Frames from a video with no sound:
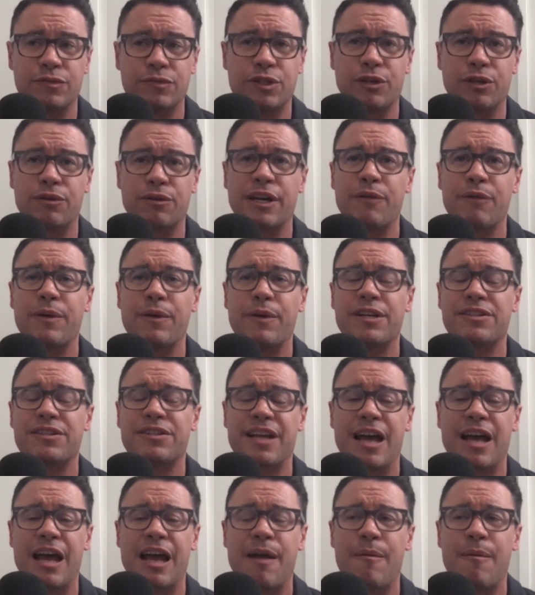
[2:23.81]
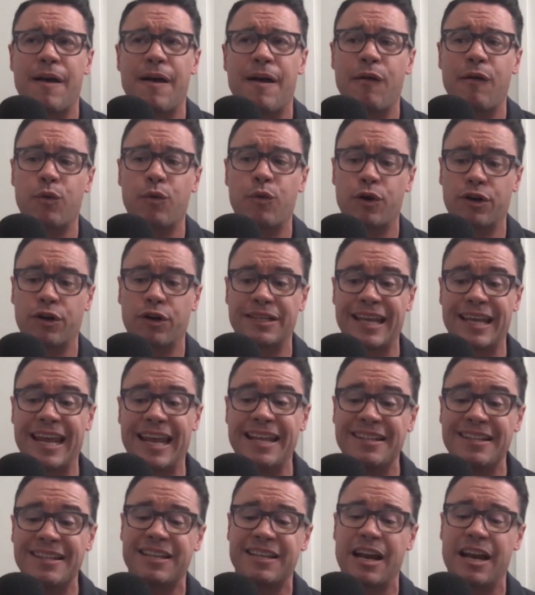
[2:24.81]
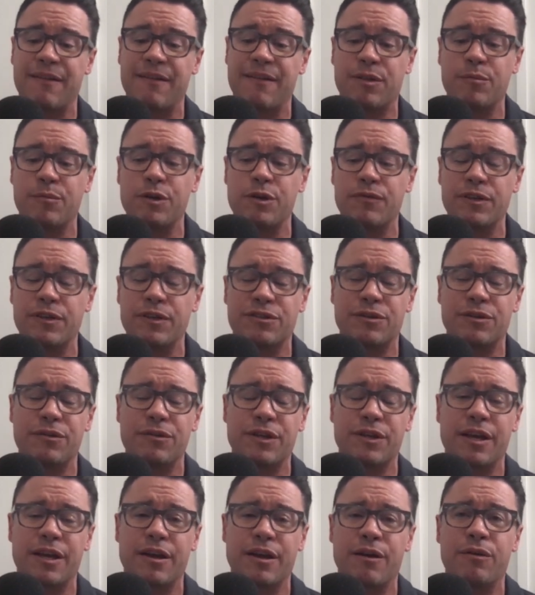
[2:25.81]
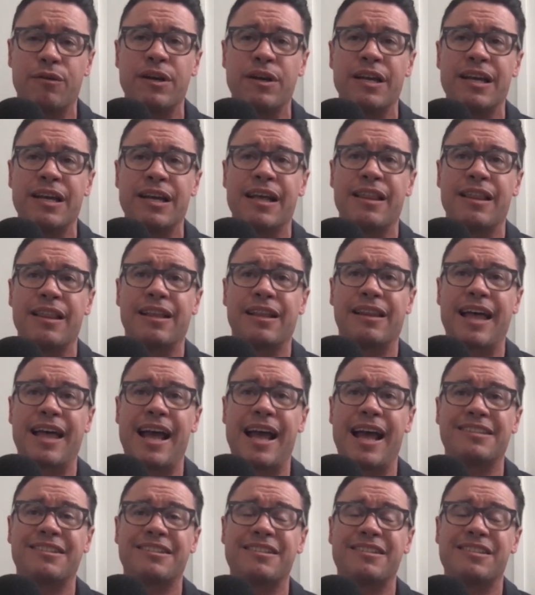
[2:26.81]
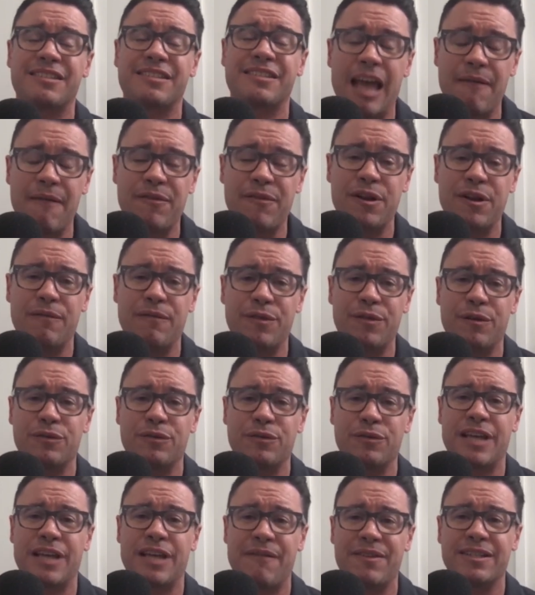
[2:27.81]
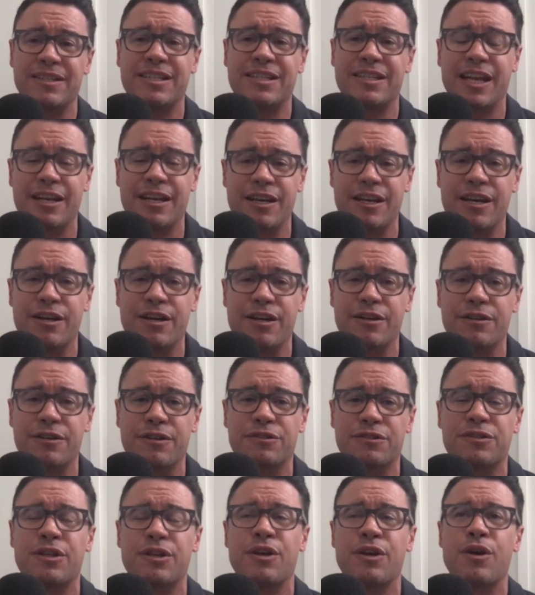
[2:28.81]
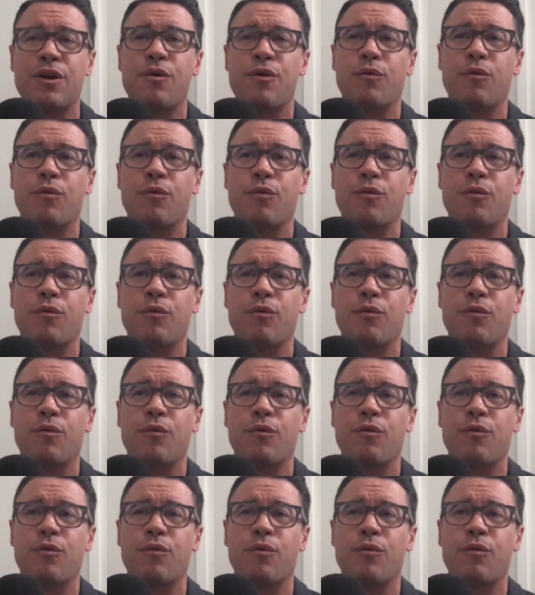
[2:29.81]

during which time I worked inside of the movie studio the last seven of those 17 years,